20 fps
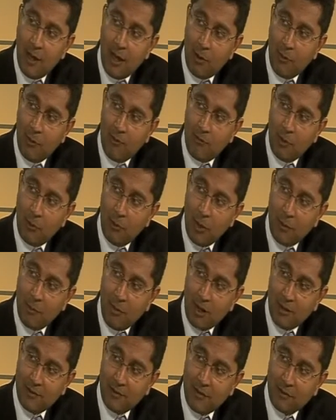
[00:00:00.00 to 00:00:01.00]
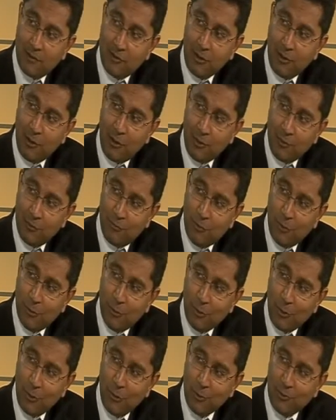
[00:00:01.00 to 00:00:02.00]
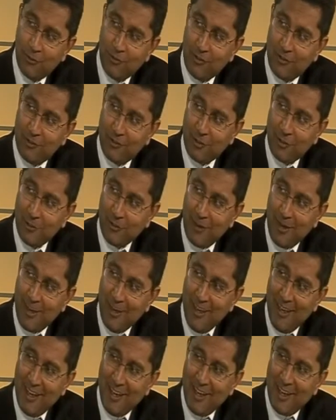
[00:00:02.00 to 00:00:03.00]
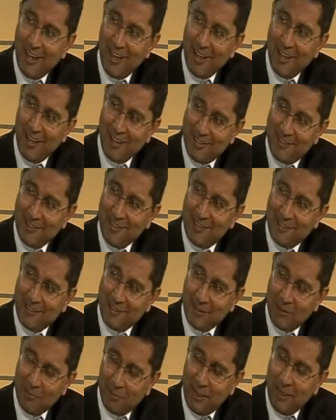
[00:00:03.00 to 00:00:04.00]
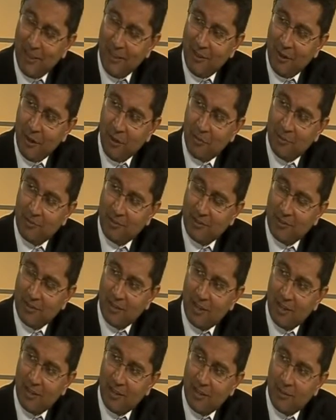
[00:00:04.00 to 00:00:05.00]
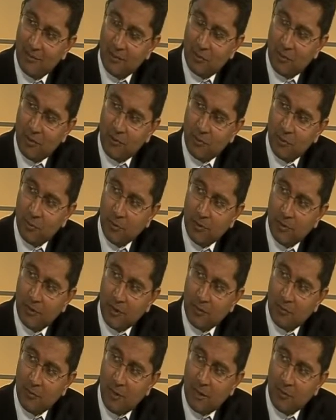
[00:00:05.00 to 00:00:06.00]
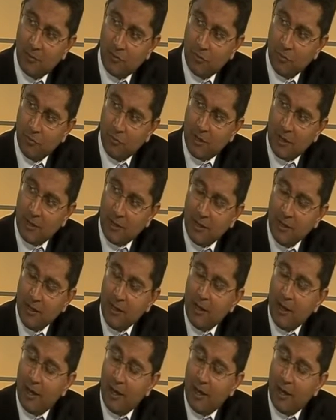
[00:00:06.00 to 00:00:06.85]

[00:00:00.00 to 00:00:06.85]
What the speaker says: However, when matters actually go to the formal court system, it's completely the opposite, and there's a principle that these matters should be